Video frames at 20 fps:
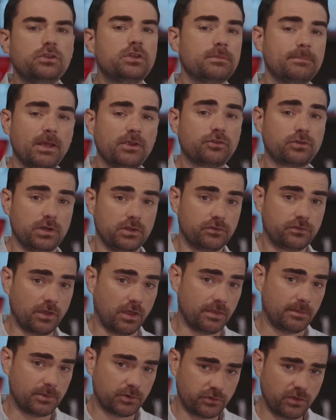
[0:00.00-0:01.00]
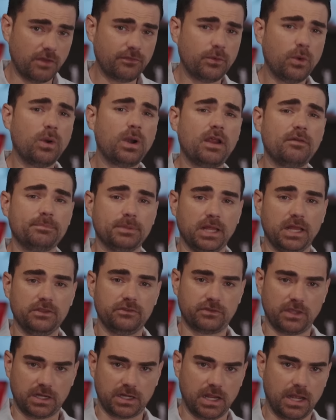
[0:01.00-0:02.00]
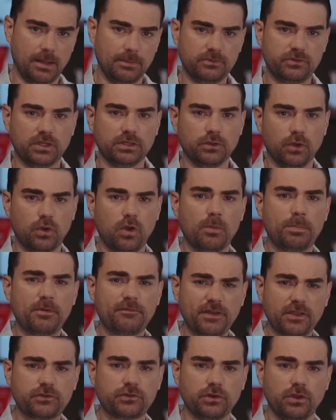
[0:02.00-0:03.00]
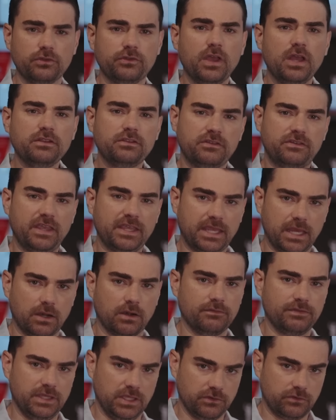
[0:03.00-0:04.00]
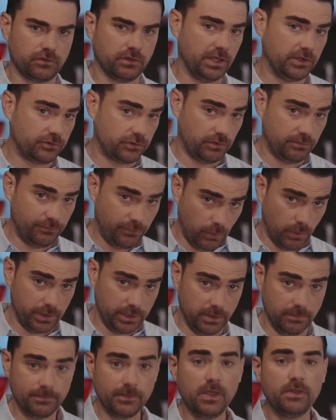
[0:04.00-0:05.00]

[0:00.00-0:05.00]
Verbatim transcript: You can measure and install them yourself or have Blinds.com send local professionals to take care of the installation for you.